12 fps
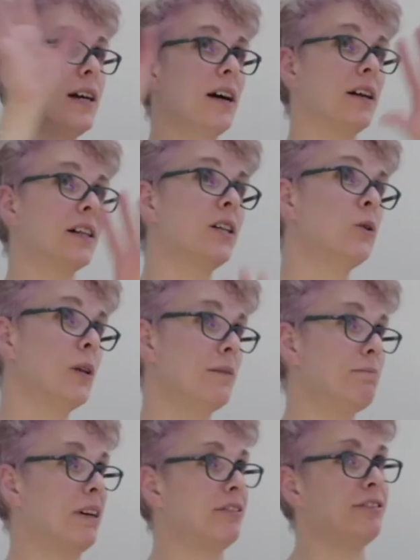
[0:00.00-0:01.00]
and I call it
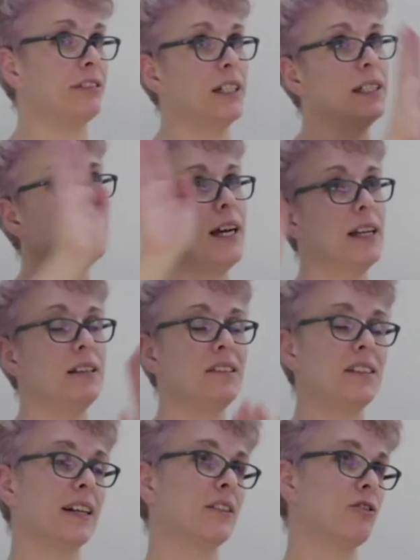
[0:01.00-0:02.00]
buffering, and in
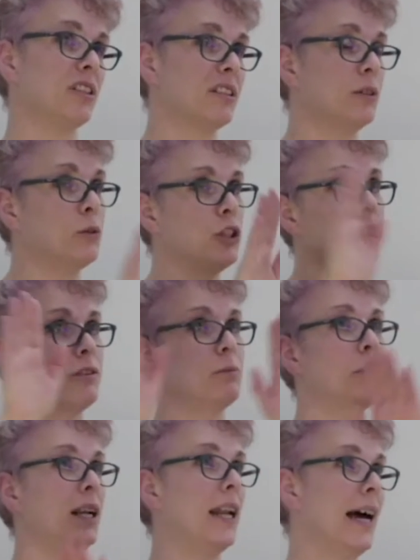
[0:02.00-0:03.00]
secondary school children
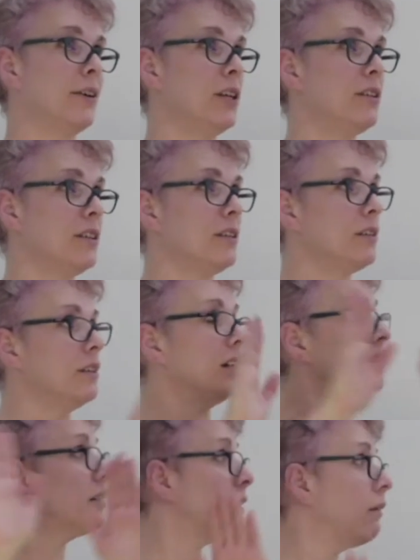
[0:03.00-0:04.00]
will allow you to do this.